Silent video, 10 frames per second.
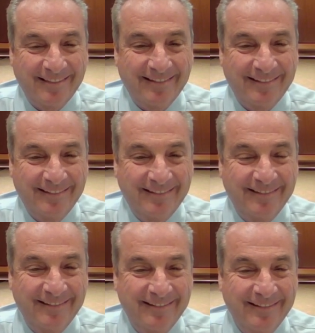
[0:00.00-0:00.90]

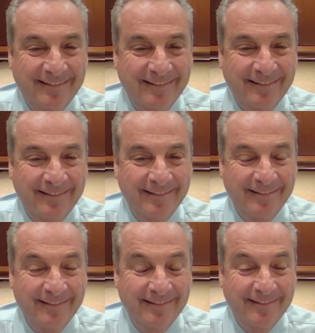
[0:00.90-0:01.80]

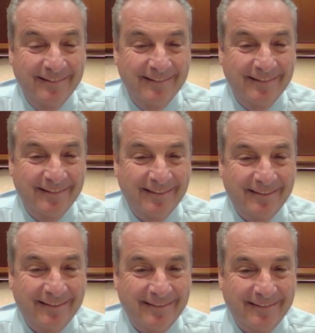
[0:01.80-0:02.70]

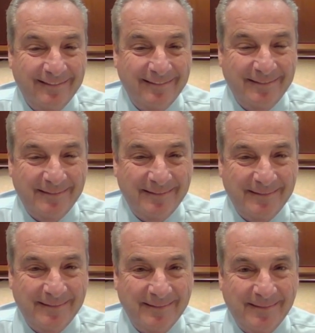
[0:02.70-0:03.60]

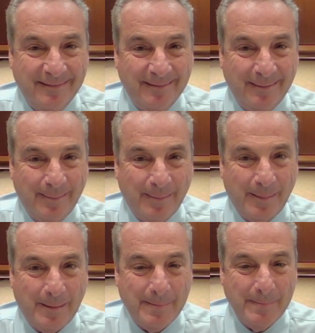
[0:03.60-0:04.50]

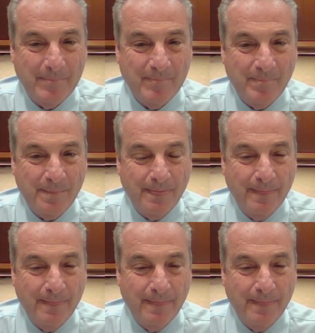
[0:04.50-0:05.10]
(not speaking)